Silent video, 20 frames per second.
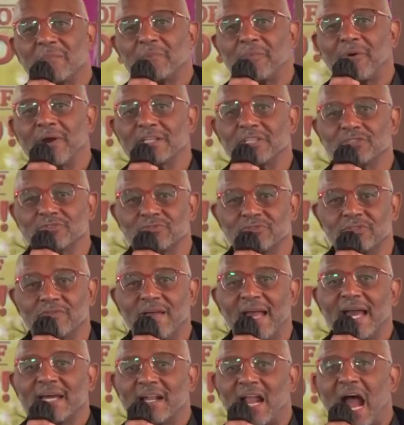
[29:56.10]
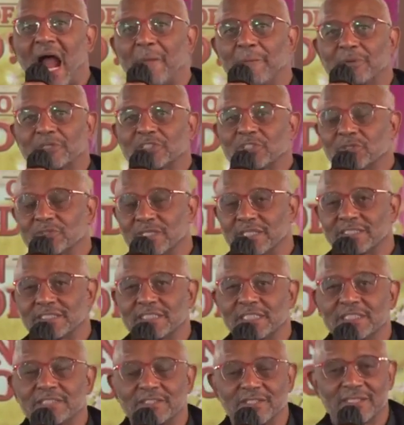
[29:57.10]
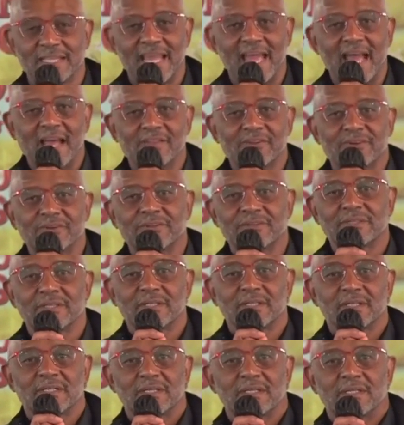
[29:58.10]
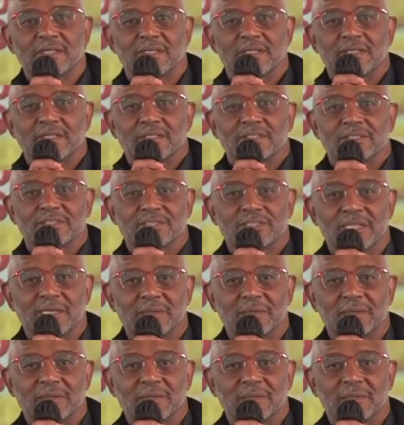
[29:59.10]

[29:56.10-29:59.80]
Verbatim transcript: that you've had opportunity to gather some